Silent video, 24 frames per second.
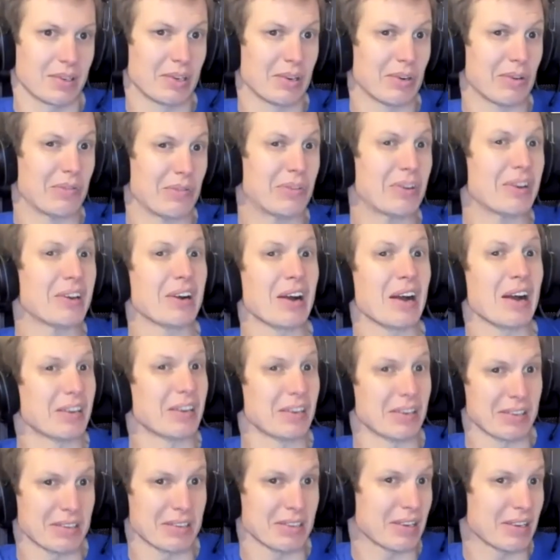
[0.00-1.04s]
free
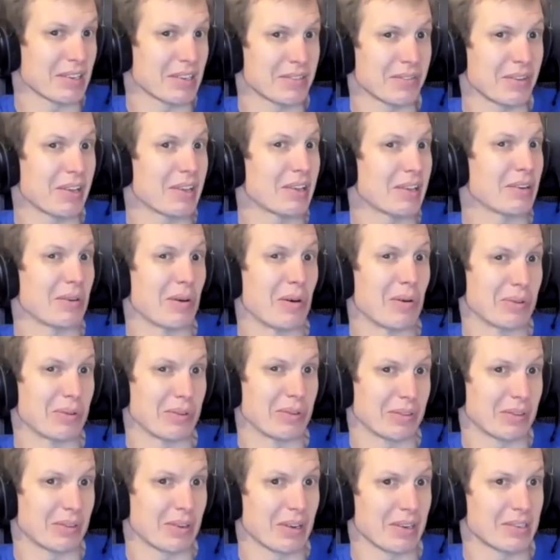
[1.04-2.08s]
riders as they
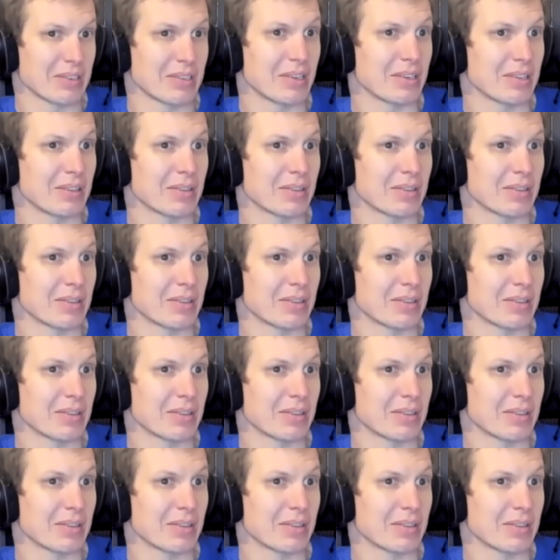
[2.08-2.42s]
often are seen.